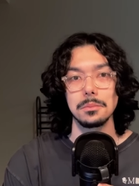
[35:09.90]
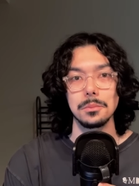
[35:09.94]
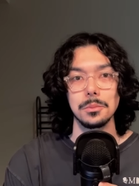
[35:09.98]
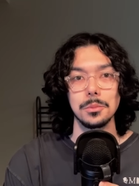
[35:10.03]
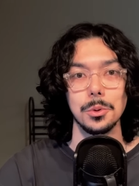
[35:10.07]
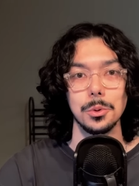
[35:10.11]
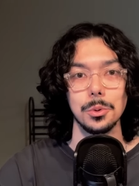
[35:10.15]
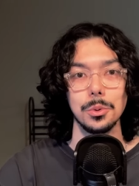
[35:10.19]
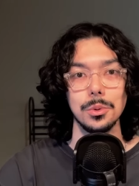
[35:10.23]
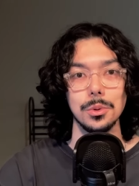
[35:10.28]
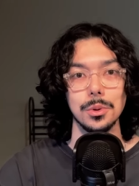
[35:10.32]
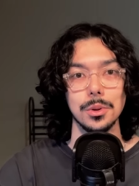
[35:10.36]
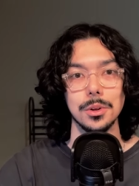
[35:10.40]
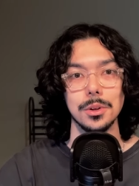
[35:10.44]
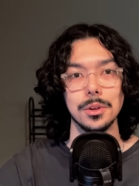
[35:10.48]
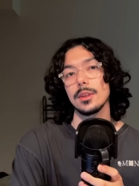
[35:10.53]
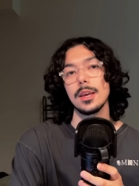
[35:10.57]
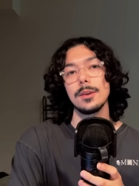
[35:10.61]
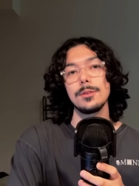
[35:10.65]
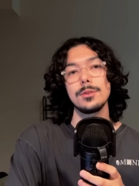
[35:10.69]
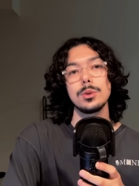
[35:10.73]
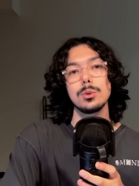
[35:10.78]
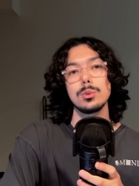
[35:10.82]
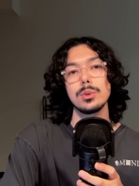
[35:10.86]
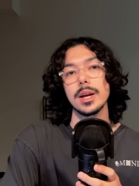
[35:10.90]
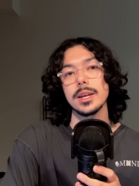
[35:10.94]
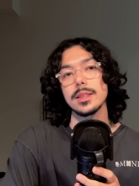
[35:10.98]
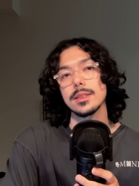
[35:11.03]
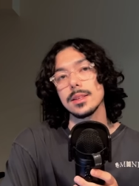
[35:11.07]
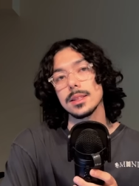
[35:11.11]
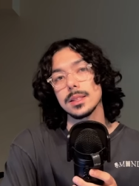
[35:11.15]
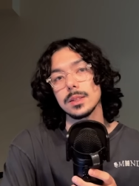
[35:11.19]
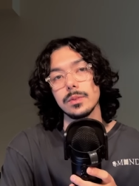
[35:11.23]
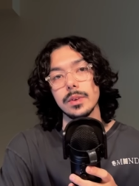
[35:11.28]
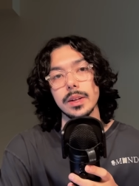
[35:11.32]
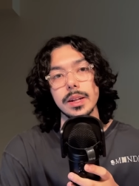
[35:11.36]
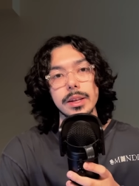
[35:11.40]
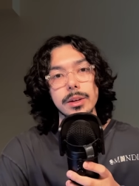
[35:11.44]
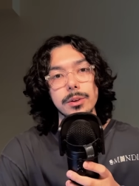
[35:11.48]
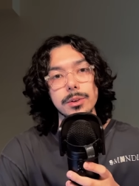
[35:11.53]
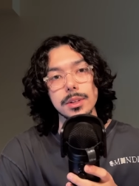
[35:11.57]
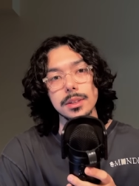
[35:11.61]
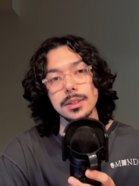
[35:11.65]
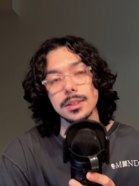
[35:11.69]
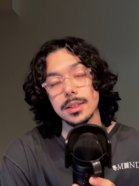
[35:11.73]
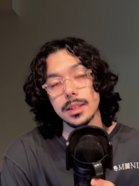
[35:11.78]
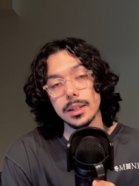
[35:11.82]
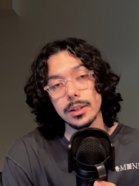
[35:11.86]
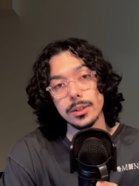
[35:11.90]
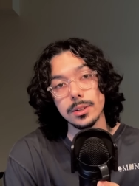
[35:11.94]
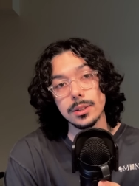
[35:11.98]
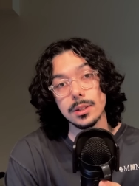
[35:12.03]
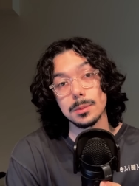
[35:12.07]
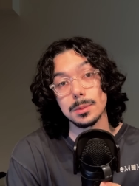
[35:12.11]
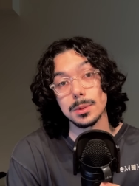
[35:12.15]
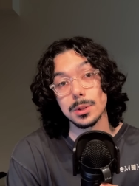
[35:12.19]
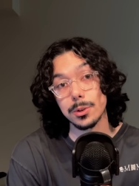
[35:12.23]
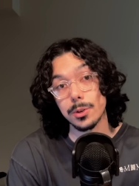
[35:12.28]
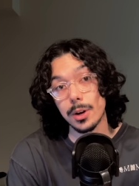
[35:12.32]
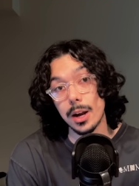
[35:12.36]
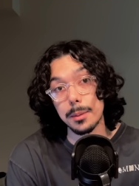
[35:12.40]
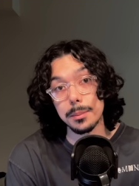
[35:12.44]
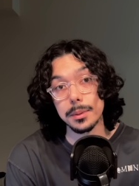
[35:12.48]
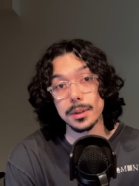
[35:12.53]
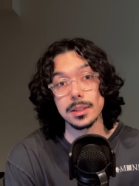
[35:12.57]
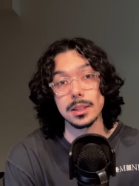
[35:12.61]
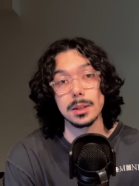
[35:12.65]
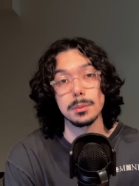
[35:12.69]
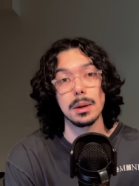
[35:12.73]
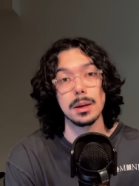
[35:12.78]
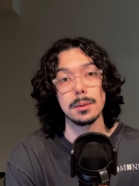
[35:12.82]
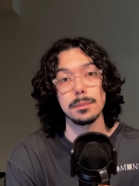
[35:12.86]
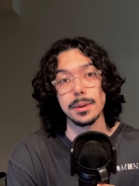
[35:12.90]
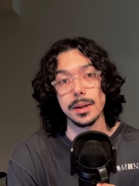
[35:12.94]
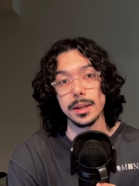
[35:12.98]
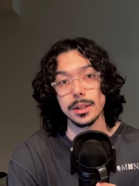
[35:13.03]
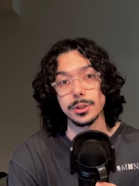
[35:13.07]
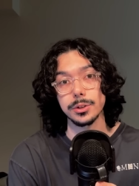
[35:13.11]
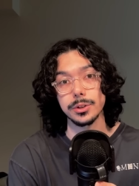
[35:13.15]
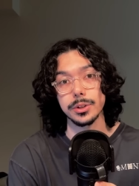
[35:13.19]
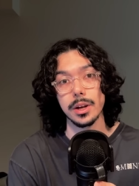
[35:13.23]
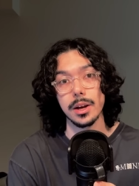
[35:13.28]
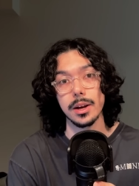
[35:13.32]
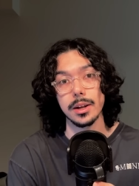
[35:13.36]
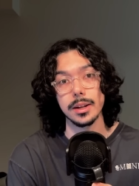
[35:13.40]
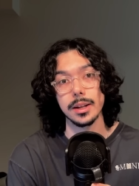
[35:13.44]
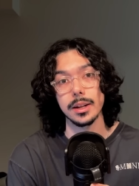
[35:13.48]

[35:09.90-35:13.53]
Cool. If you like this video, consider subscribing to my Patreon.